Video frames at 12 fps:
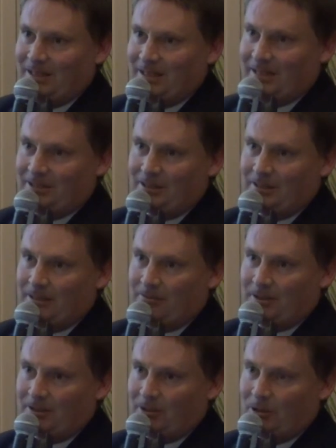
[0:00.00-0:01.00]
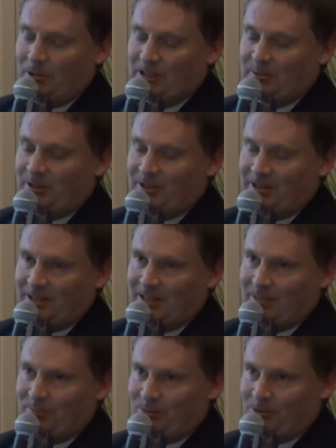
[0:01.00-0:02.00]
And you're always behind the
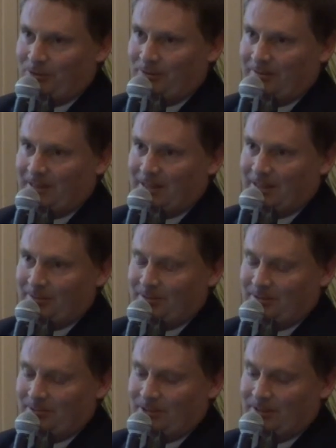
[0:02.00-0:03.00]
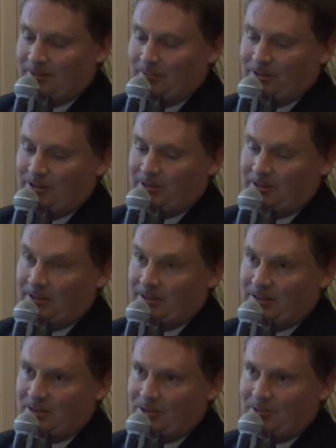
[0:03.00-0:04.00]
eight ball if that happens, when you're in a
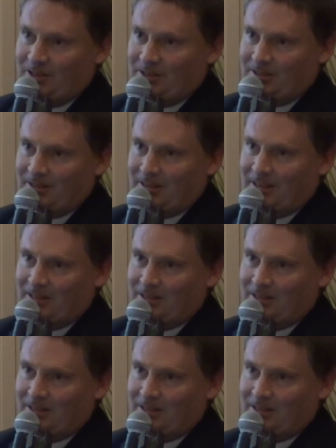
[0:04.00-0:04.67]
situation like that.